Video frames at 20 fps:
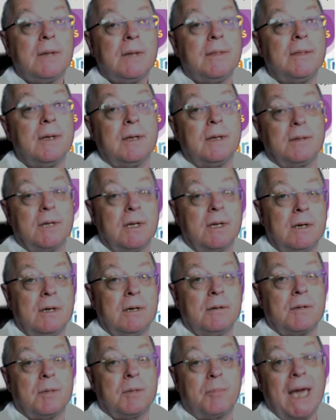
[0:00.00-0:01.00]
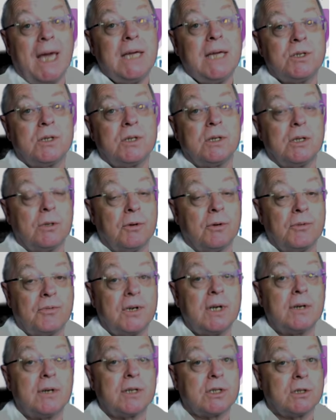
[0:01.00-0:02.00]
The page that you're
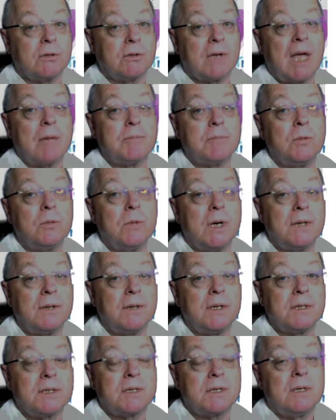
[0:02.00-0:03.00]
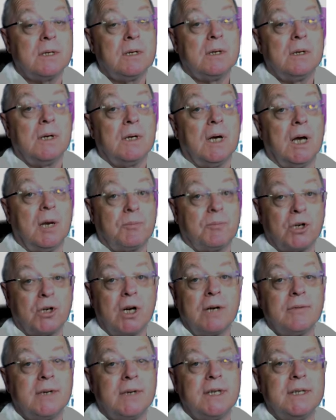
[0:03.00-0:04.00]
referring to can be one that's
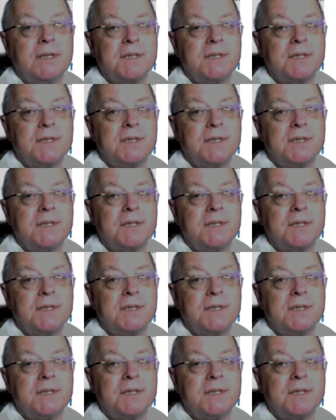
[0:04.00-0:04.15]
private, in the